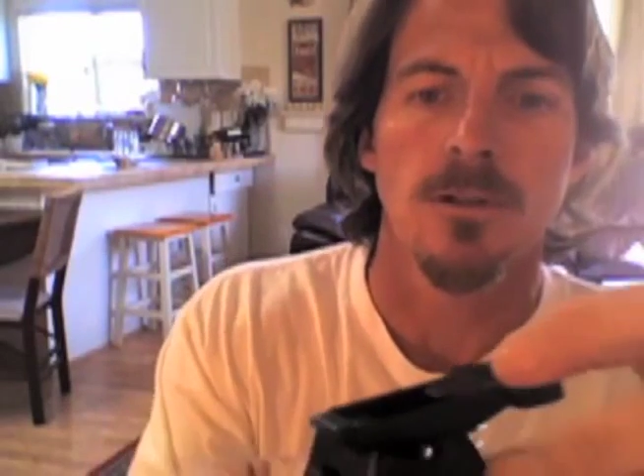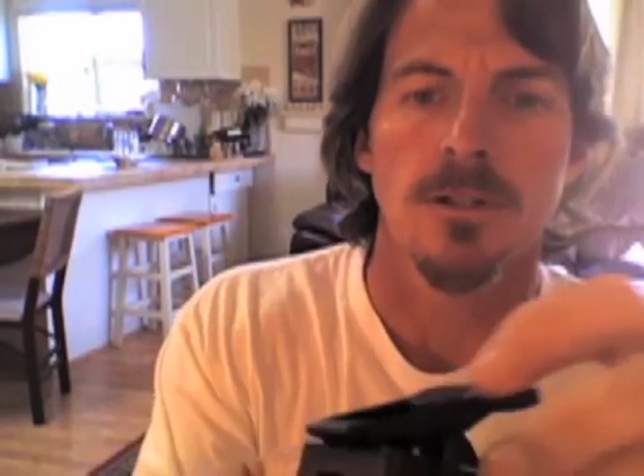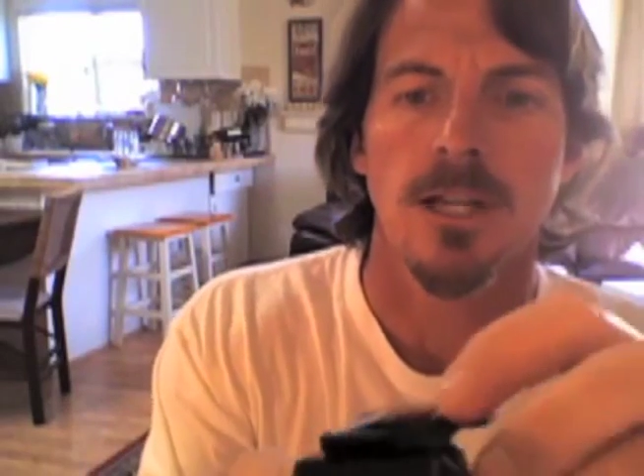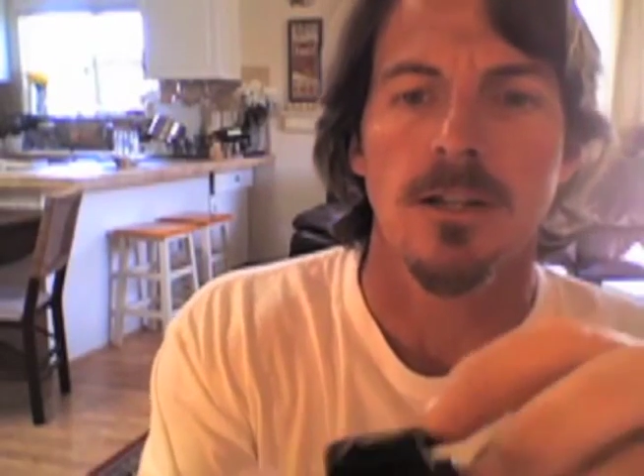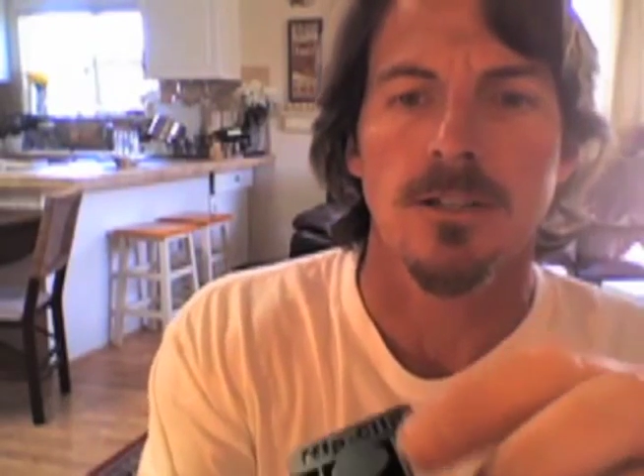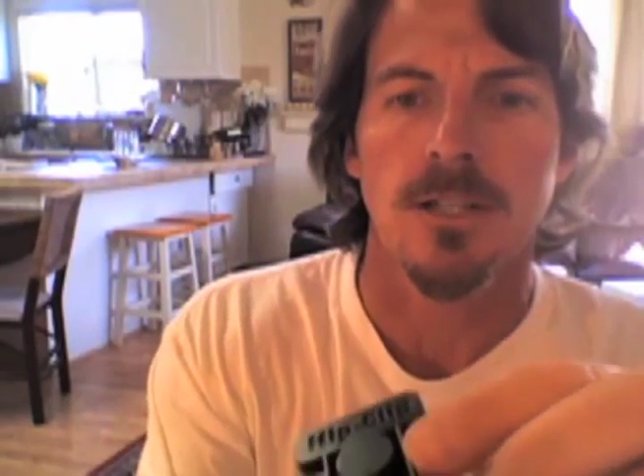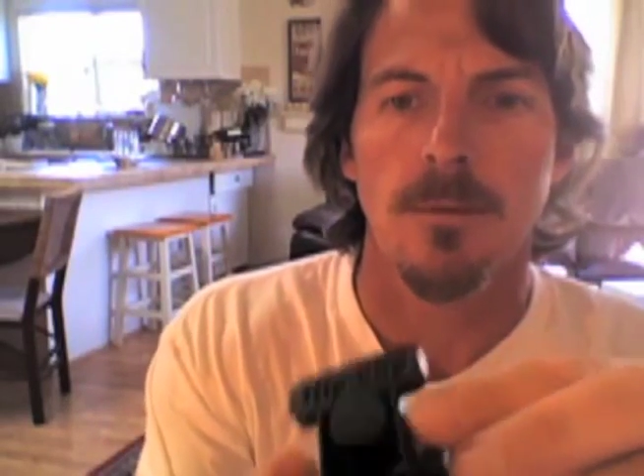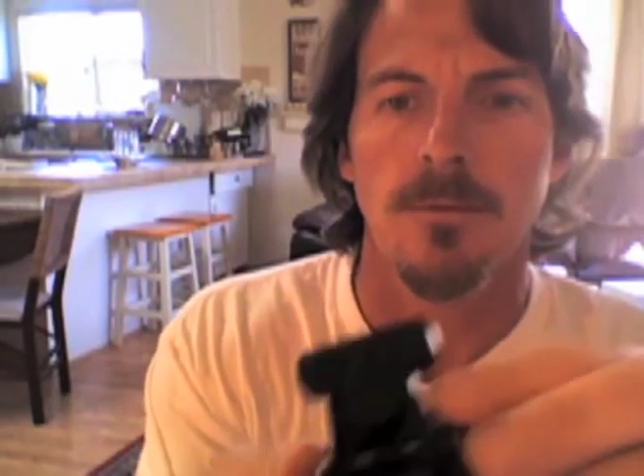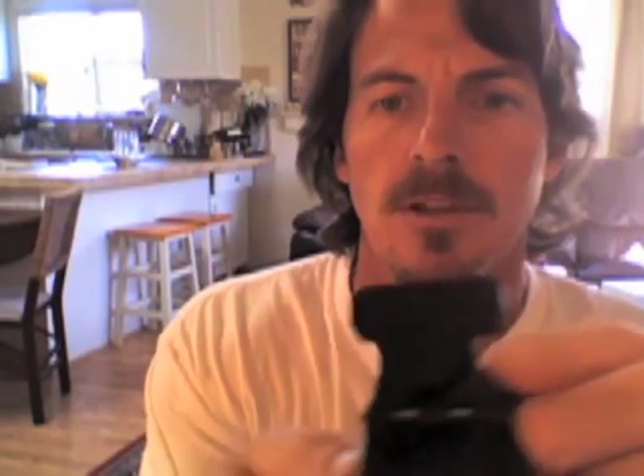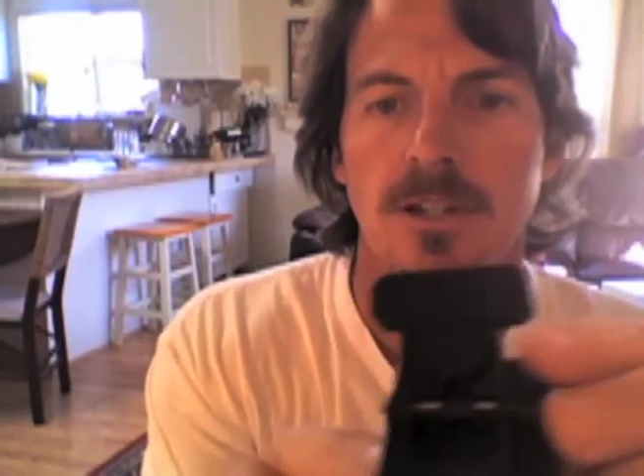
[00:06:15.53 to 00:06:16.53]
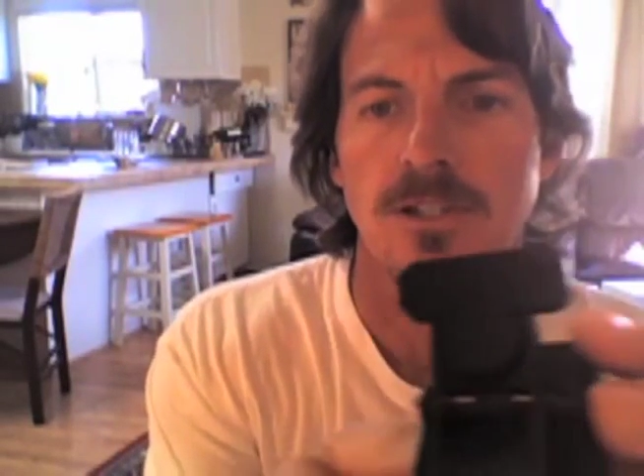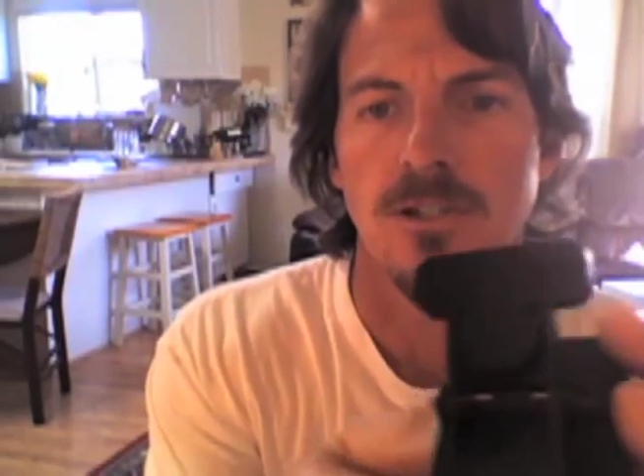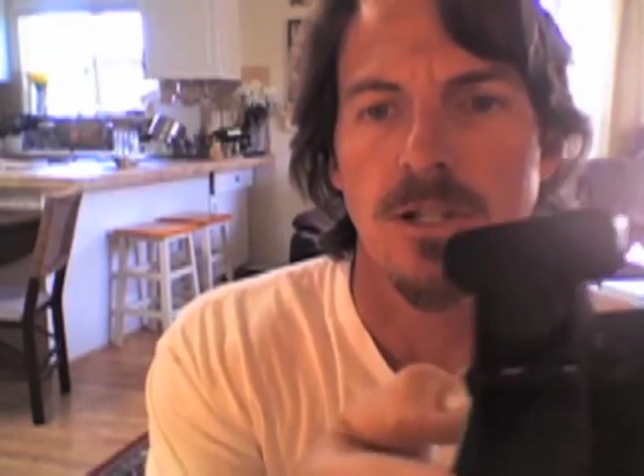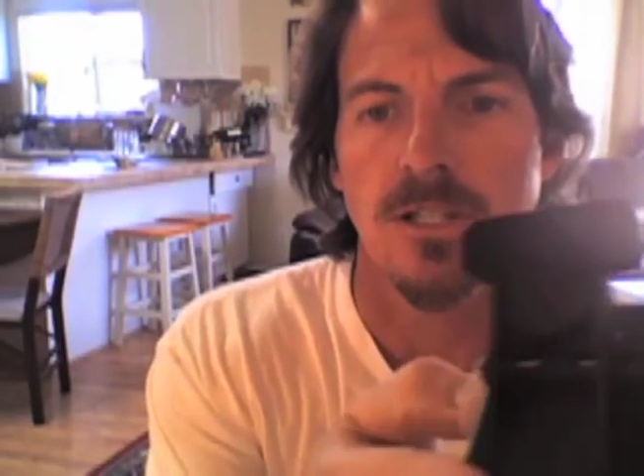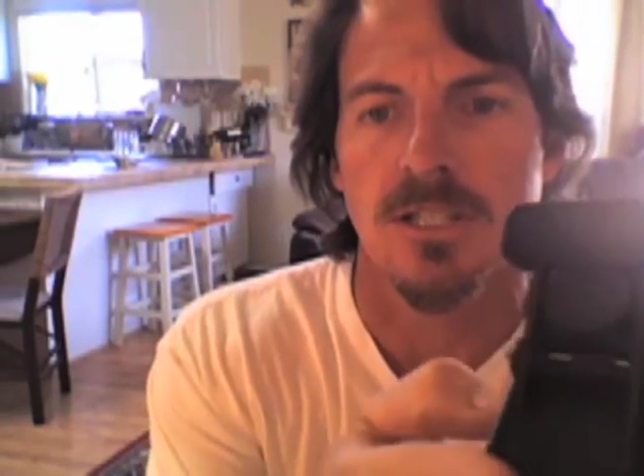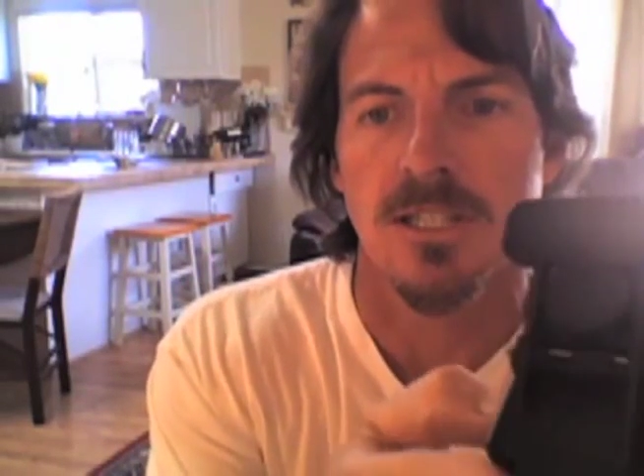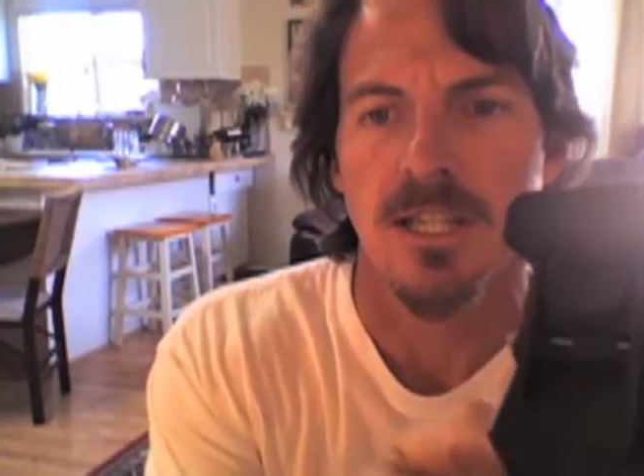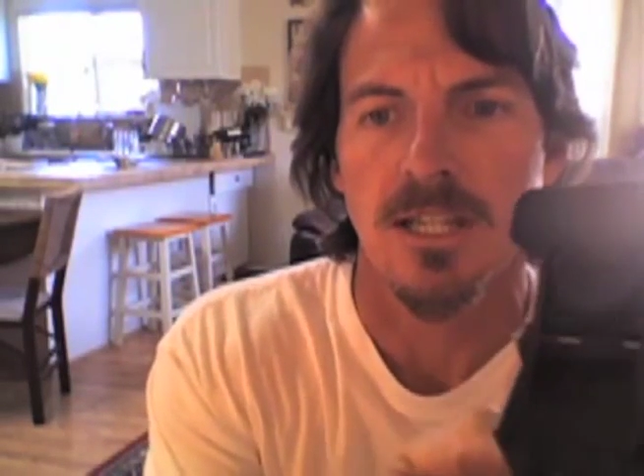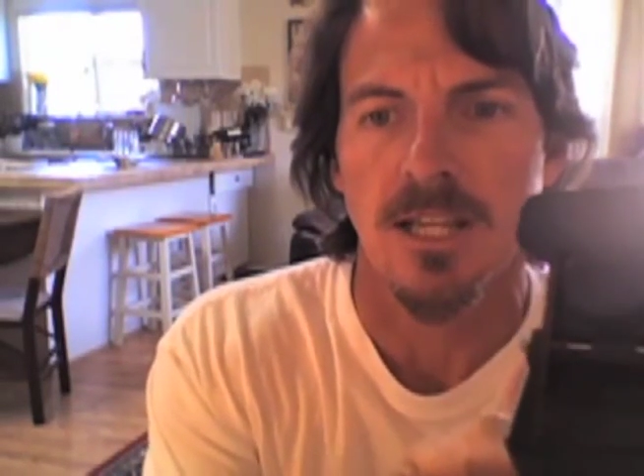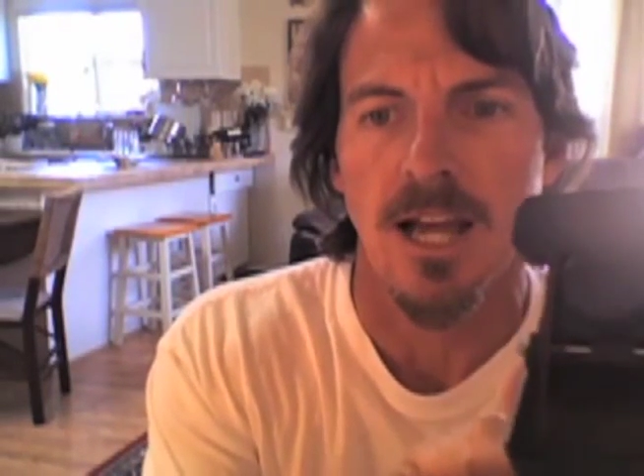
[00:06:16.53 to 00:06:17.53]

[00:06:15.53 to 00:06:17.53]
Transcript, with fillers: look down on top of it because you can see it